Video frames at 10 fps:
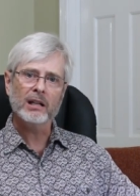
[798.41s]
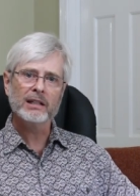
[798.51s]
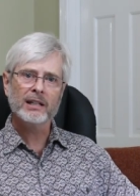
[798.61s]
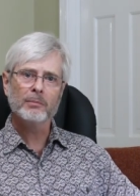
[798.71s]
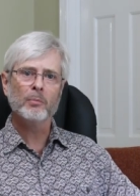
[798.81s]
a
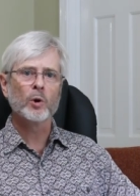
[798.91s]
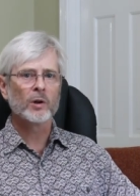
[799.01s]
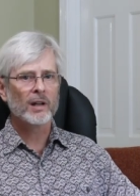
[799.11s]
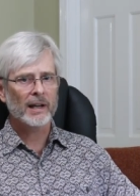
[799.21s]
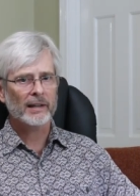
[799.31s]
little more
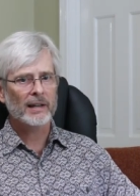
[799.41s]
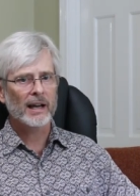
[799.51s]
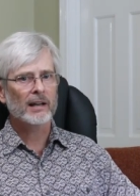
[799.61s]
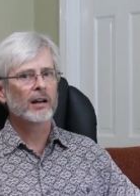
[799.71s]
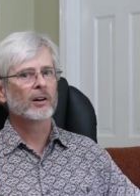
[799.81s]
like
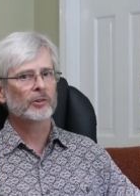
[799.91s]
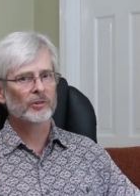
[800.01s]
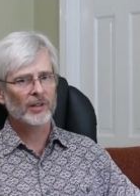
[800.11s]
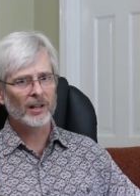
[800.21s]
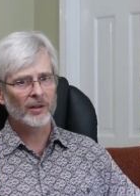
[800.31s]
that
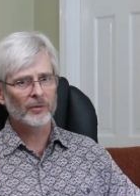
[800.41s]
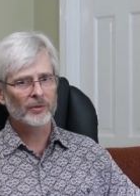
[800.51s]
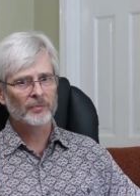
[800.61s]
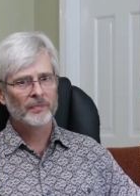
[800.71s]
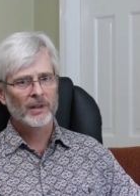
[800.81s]
ourselves.